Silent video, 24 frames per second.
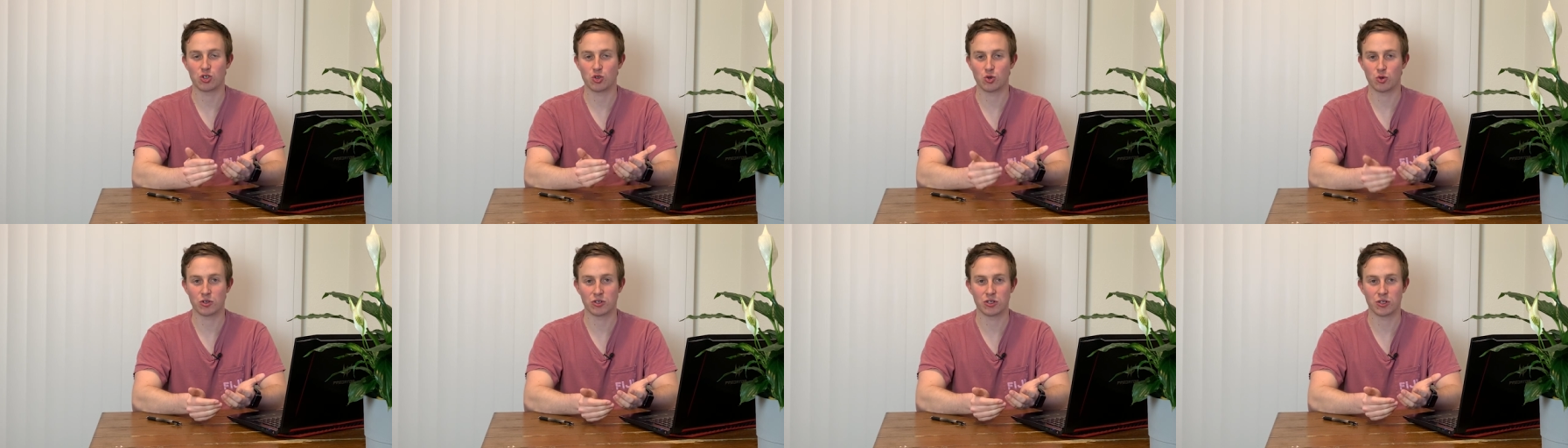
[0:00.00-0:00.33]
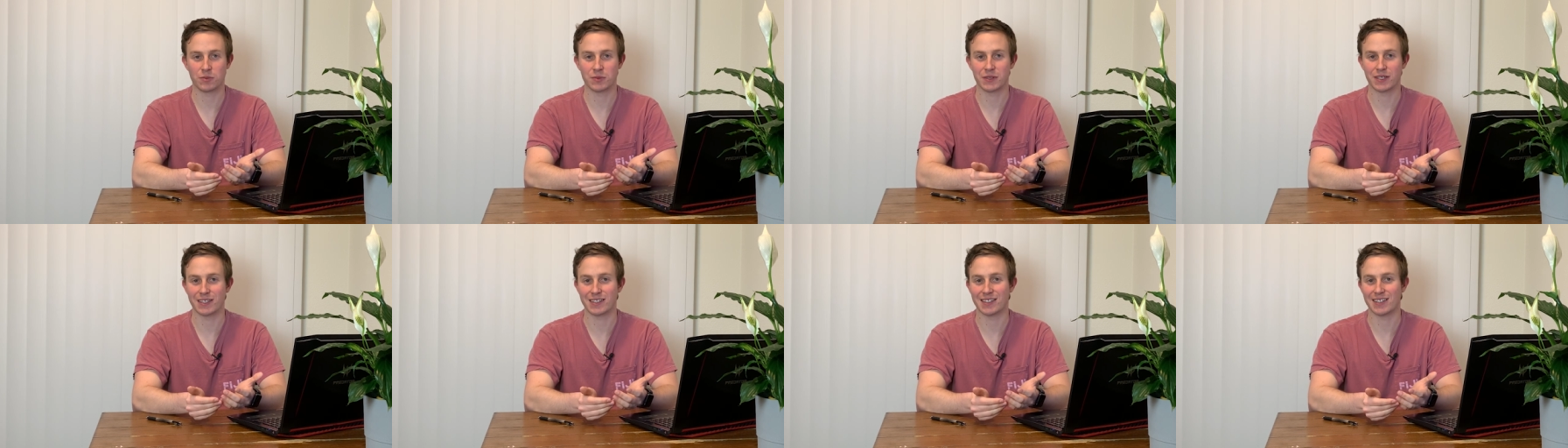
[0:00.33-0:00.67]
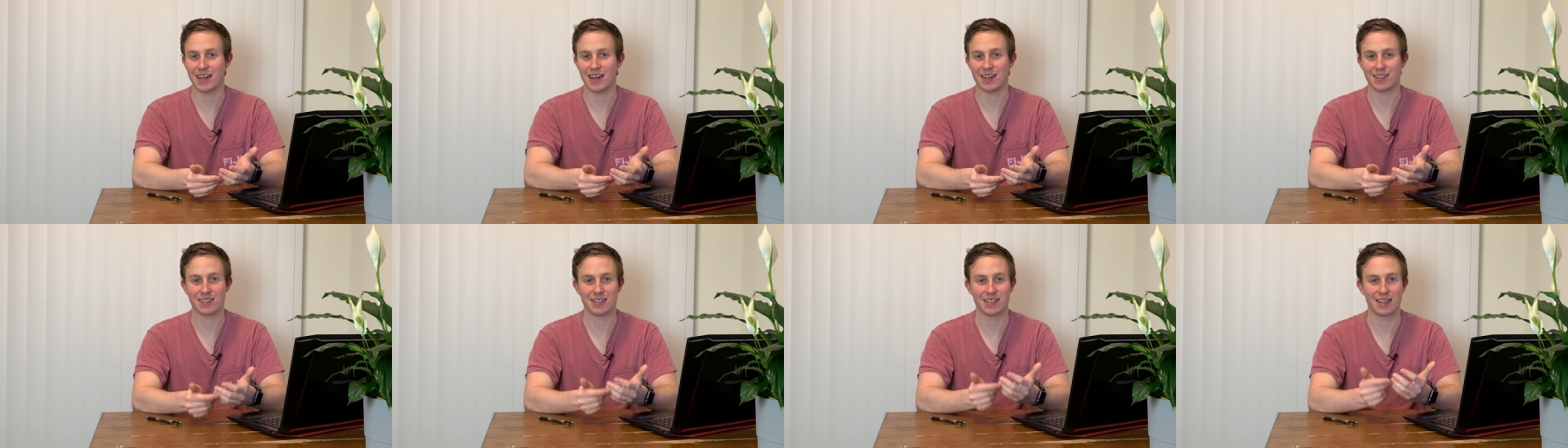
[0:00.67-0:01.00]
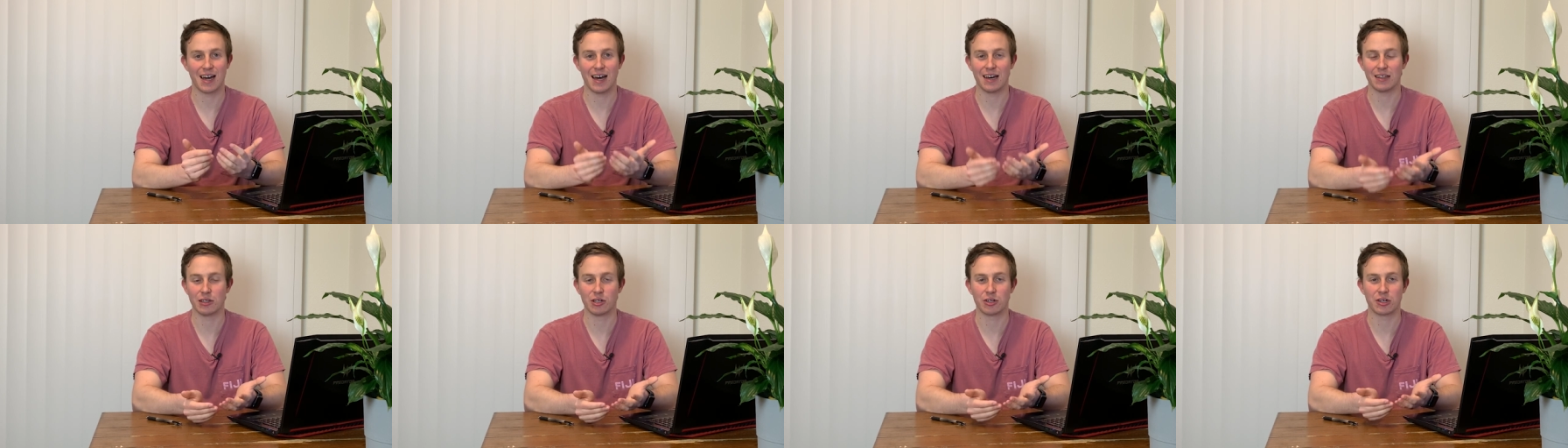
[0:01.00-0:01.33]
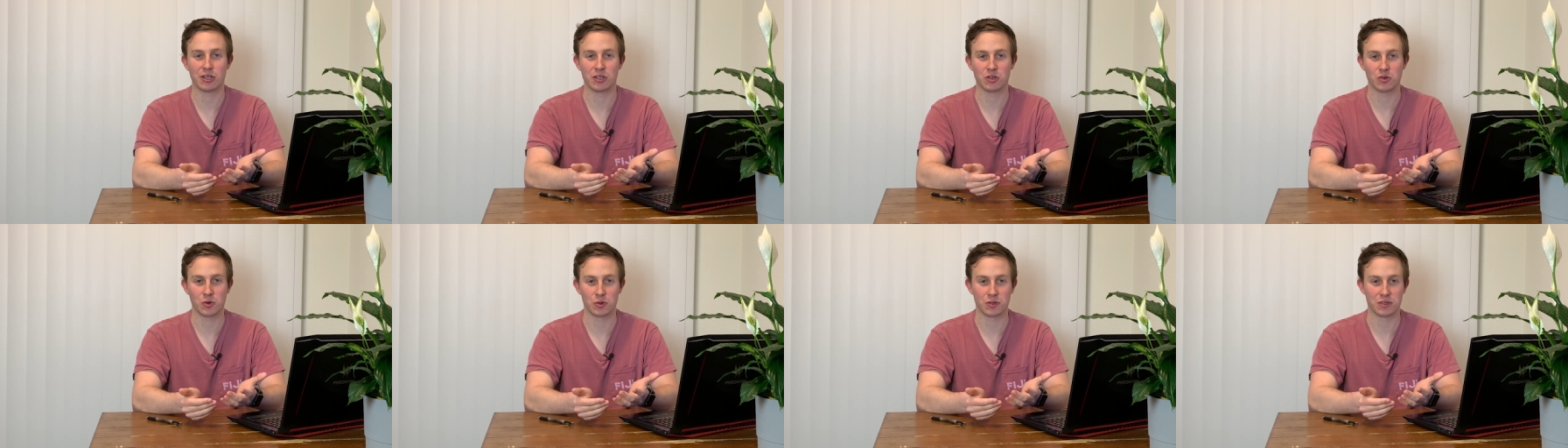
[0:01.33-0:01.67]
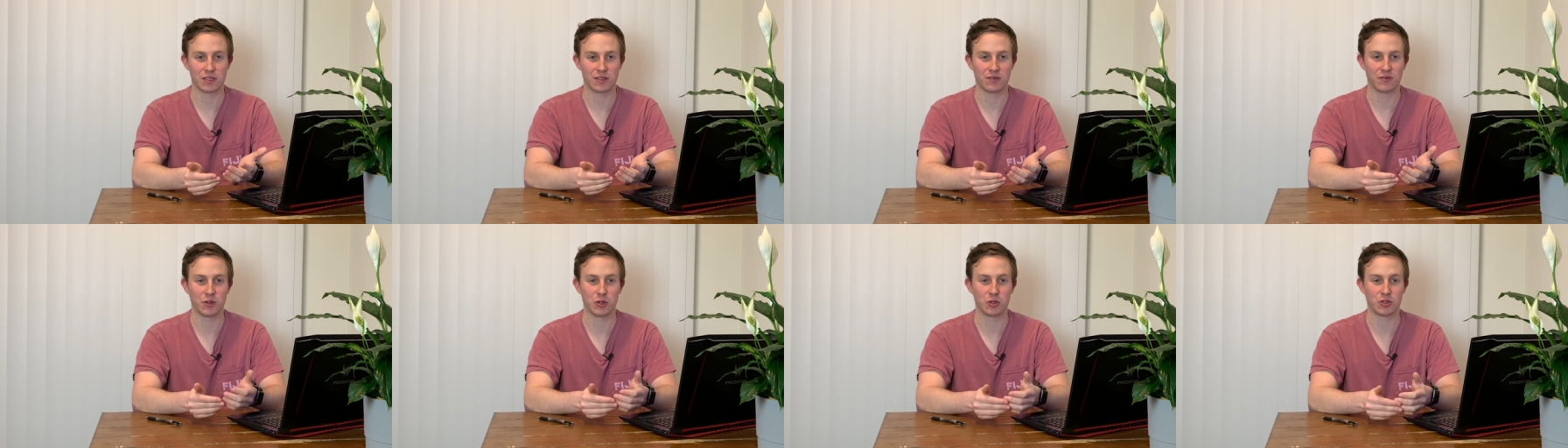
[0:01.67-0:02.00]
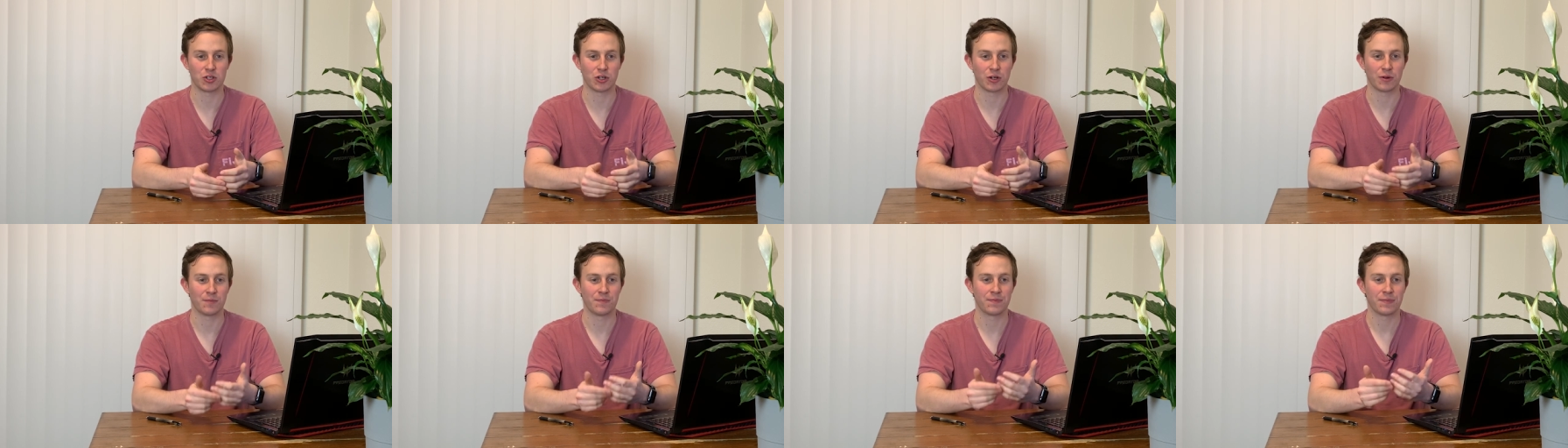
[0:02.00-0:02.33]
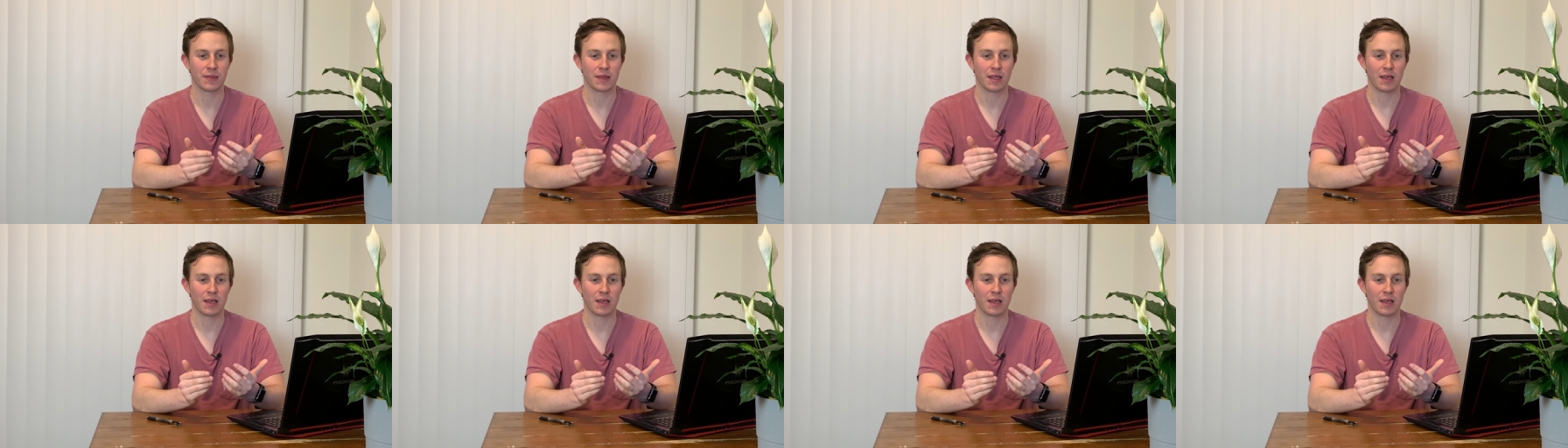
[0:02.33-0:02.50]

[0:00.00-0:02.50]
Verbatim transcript: short-term success and not looking towards the future.